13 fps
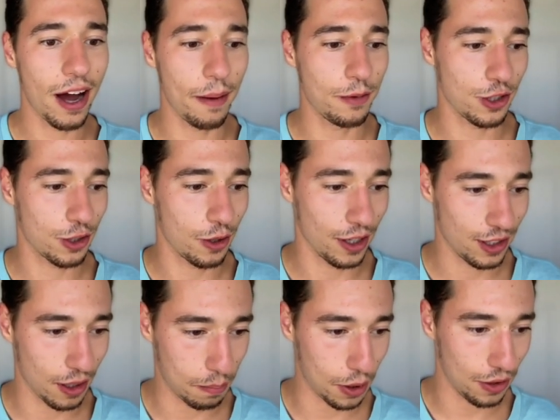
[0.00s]
I'm just going
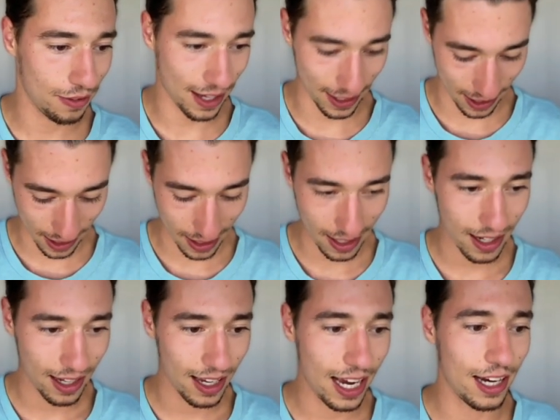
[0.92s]
to put this
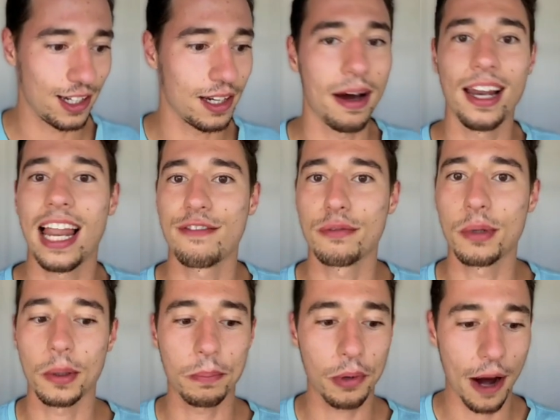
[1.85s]
into my
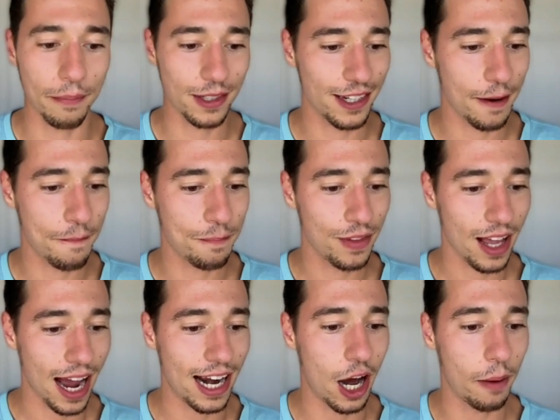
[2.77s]
lovable prompt.
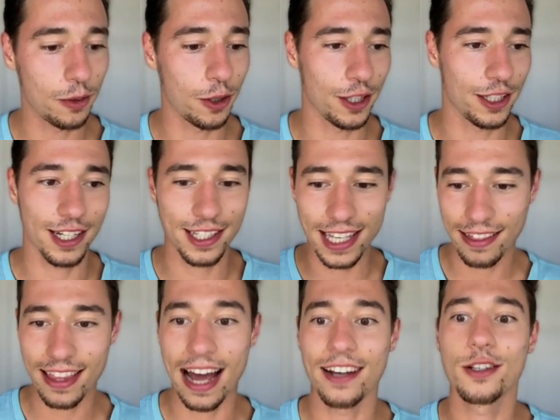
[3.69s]
And now I'm going to
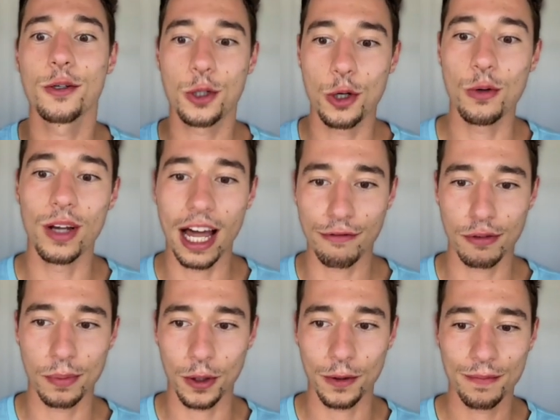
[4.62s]
send that to
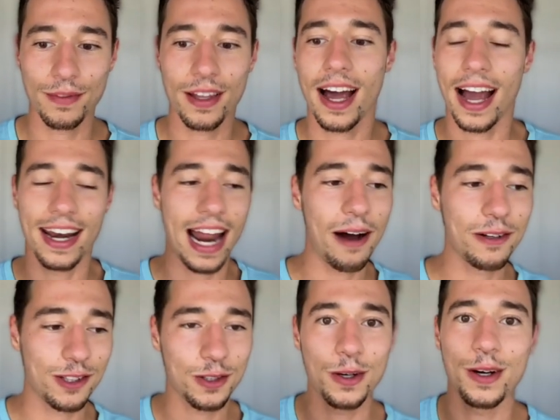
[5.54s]
Lovable. And now
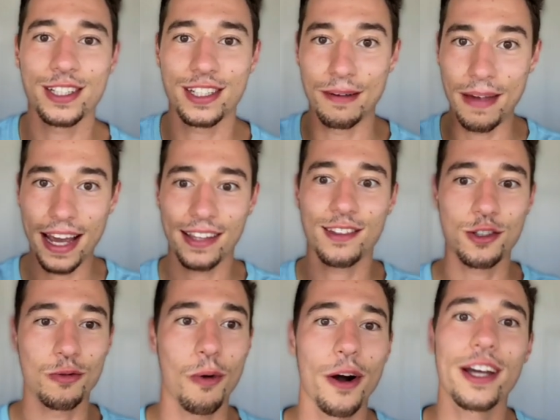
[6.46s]
it's going to make this
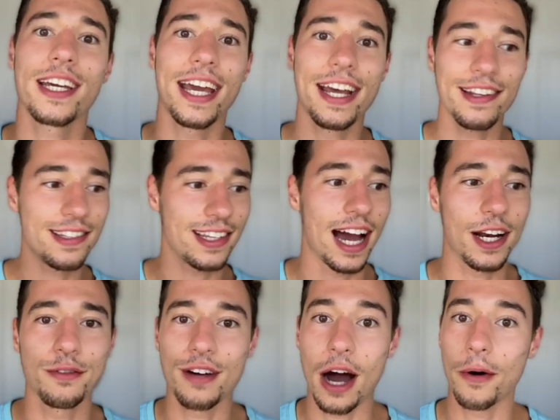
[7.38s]
work inside
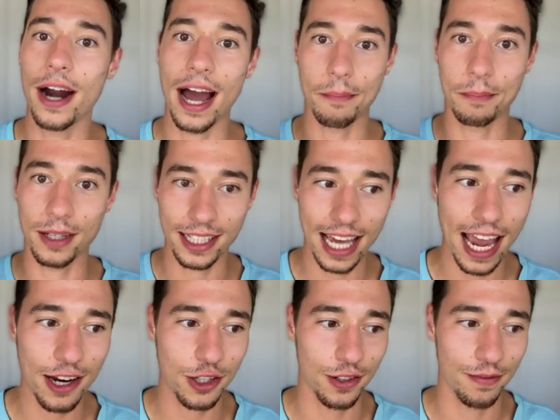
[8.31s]
of our
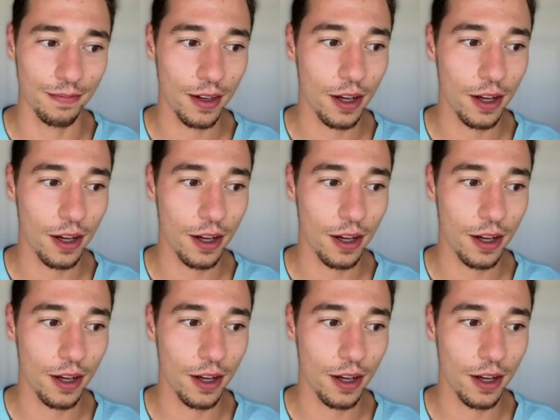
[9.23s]
application.